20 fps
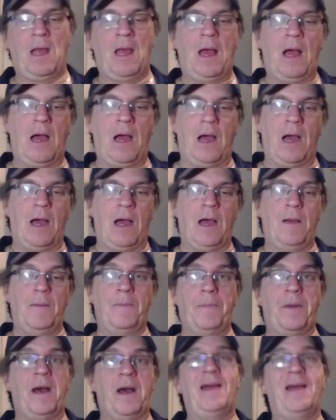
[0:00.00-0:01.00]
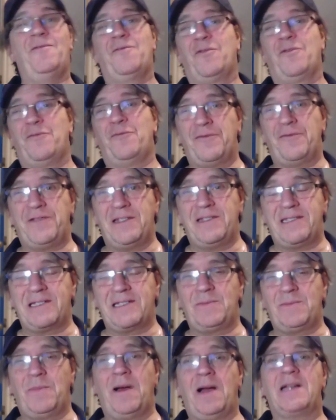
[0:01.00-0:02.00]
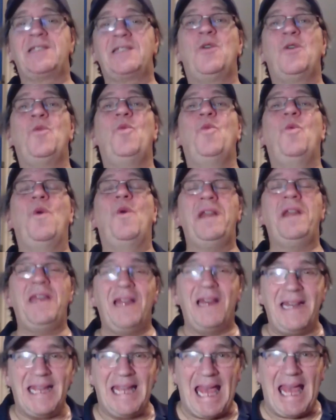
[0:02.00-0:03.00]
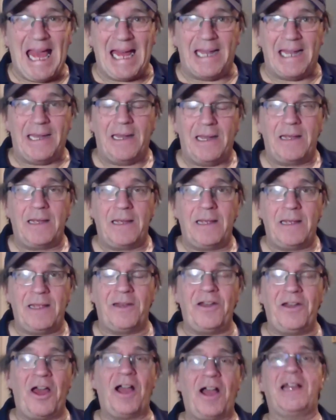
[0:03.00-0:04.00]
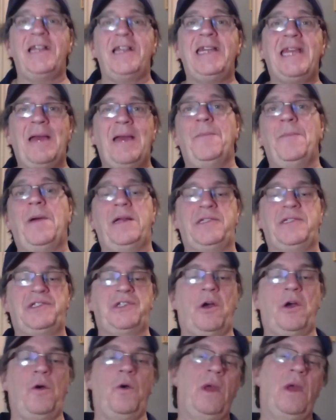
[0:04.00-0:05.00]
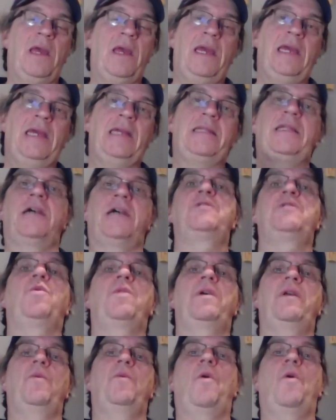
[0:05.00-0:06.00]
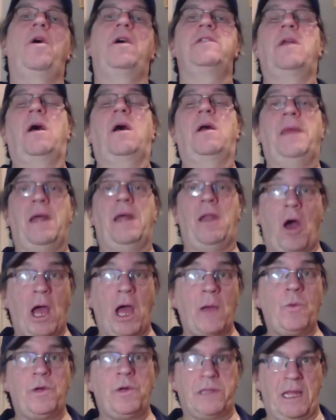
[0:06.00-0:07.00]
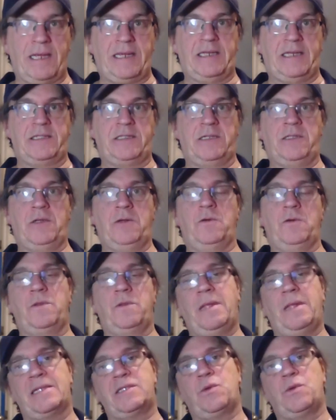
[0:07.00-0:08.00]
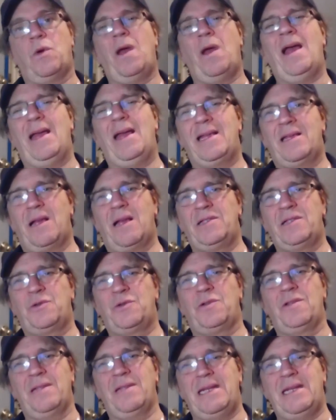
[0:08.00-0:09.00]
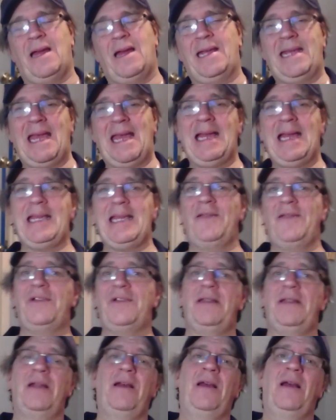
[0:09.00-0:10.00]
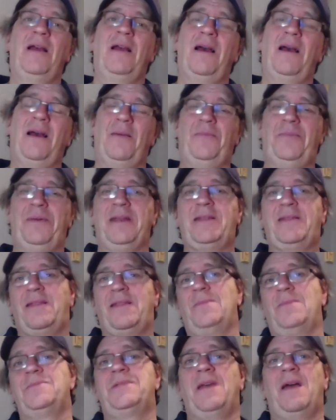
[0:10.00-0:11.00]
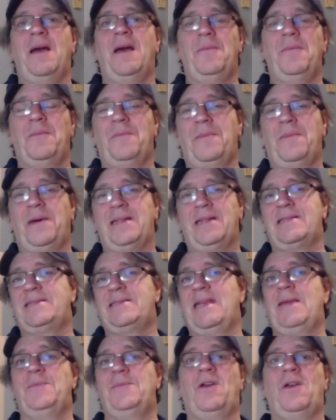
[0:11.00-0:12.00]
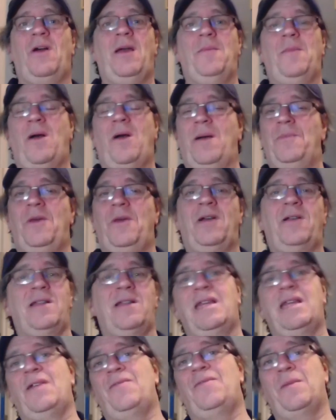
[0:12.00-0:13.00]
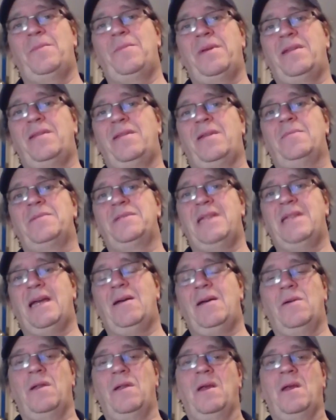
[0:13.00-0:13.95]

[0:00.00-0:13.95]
But for 56 bucks, what are you going to get? You're not going to get much. So it does what it wants, that I would like it to do. And that's why I sort of lean. I can't give it a big thumbs up, but at the same time, I'm not going to give it a big thumbs down.